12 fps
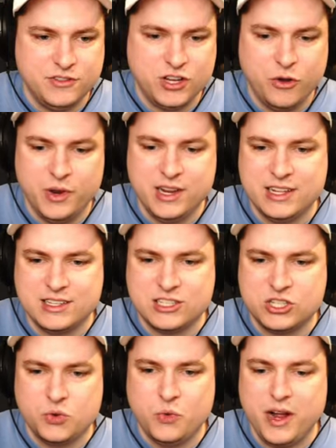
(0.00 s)
So we need to get
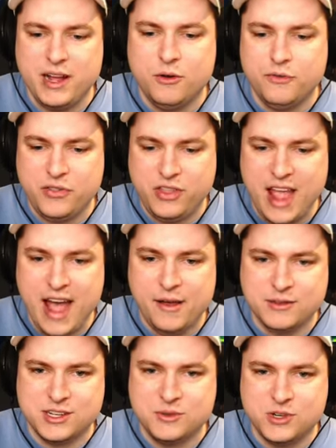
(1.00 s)
us
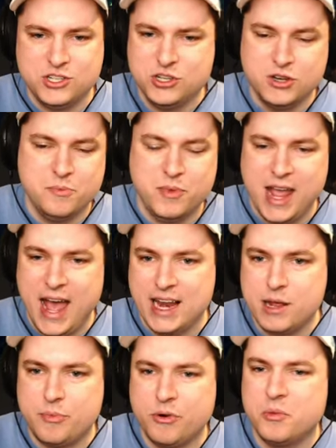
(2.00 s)
12,000, which shouldn't be
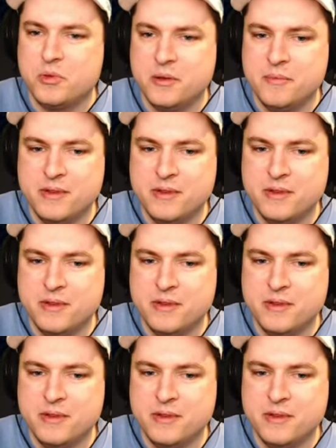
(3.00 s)
any problem.